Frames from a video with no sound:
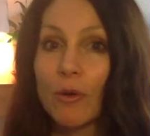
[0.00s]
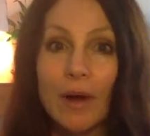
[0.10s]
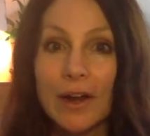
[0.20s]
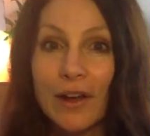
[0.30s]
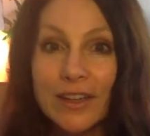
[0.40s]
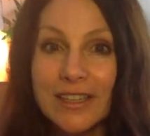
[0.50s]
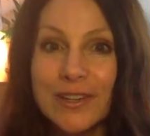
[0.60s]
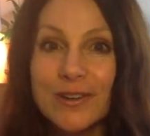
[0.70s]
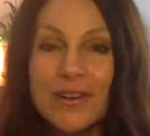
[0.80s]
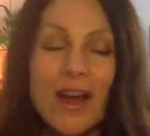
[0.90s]
right on
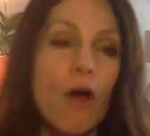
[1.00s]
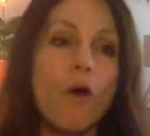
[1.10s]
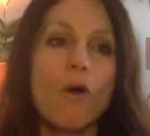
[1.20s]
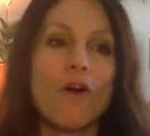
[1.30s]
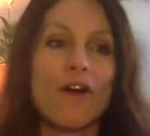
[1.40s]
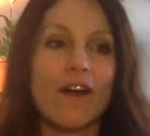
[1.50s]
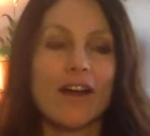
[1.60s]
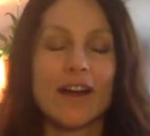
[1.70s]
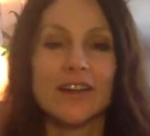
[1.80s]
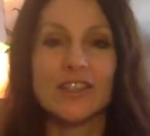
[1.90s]
you,
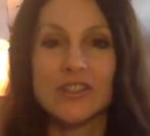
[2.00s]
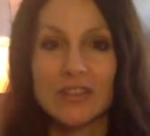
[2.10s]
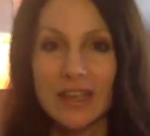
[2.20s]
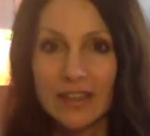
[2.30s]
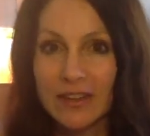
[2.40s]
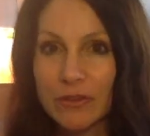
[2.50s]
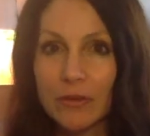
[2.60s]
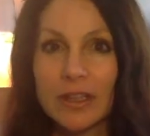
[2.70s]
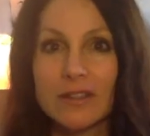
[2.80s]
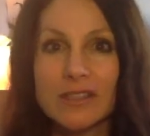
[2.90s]
or do they leave you a
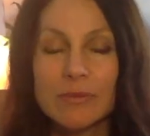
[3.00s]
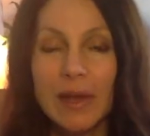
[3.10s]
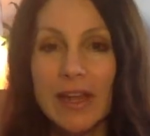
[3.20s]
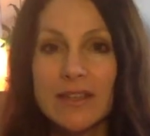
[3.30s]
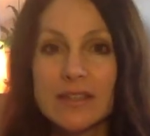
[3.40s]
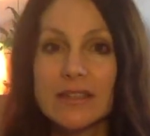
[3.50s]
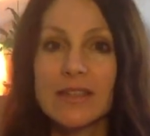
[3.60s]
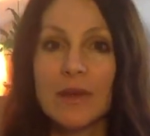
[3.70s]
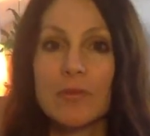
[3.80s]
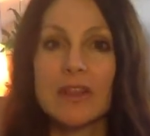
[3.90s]
little space?
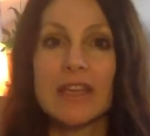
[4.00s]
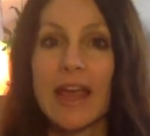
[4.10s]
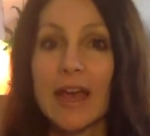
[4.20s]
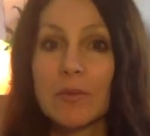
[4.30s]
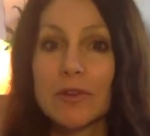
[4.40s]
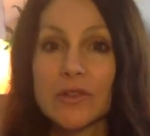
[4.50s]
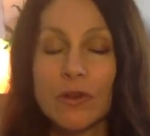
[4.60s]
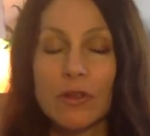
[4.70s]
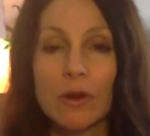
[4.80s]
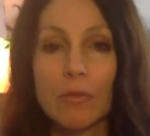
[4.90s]
Same with the animals.
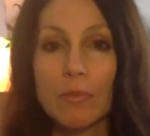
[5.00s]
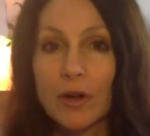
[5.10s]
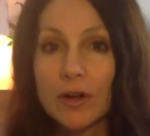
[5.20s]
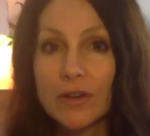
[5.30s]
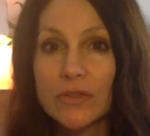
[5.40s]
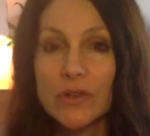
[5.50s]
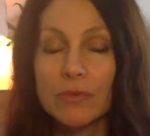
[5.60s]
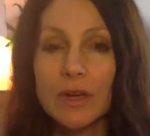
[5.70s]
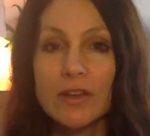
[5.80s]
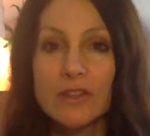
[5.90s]
Are there birds
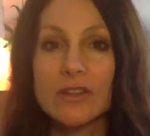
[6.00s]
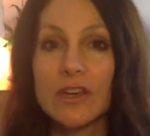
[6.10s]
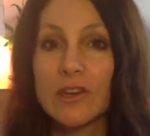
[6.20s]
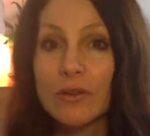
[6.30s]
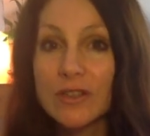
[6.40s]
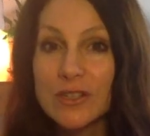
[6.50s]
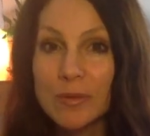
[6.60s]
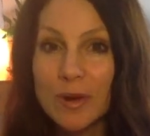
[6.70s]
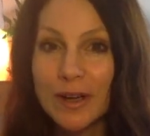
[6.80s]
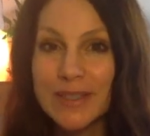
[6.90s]
around? Do they notice your
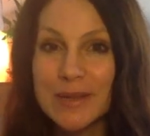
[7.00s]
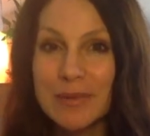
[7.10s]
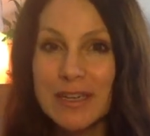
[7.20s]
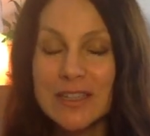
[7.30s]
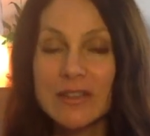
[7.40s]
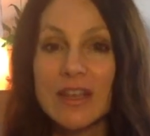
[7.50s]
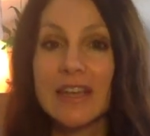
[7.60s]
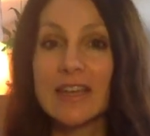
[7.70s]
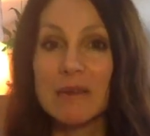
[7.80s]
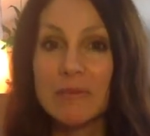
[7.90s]
proximity? Do they
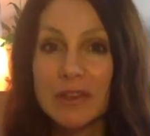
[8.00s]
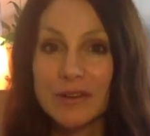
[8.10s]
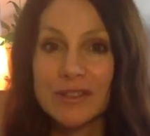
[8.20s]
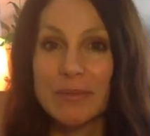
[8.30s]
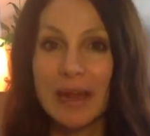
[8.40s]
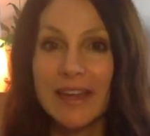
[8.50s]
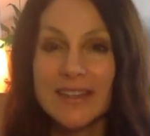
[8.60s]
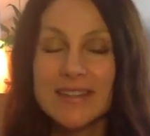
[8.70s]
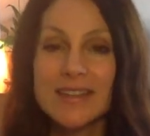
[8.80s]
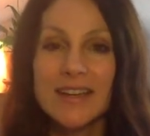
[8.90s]
keep their space?